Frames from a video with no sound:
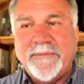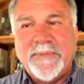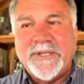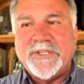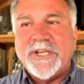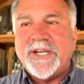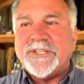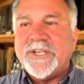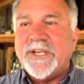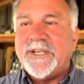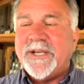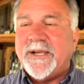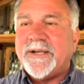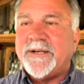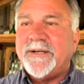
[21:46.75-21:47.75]
But Justin
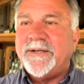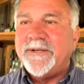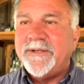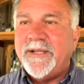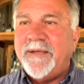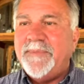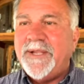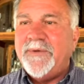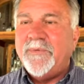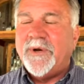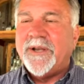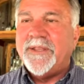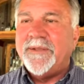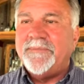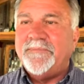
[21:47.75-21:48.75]
Tucker, I mean, one
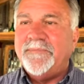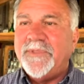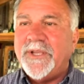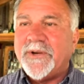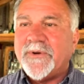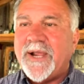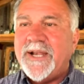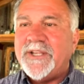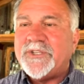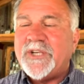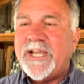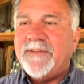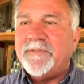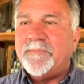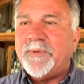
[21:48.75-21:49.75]
of the, the greatest to
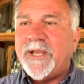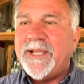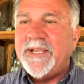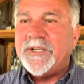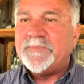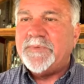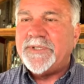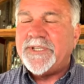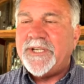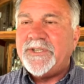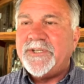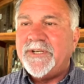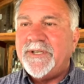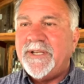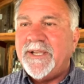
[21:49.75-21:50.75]
ever play his
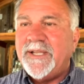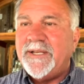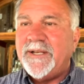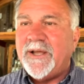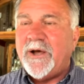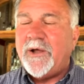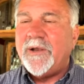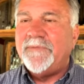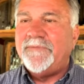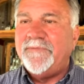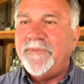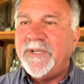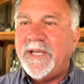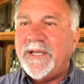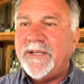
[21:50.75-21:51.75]
position in all
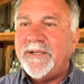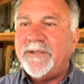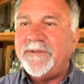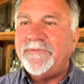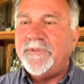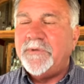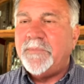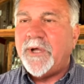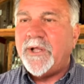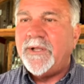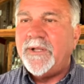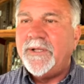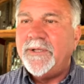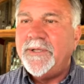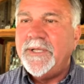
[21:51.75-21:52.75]
of uh, football.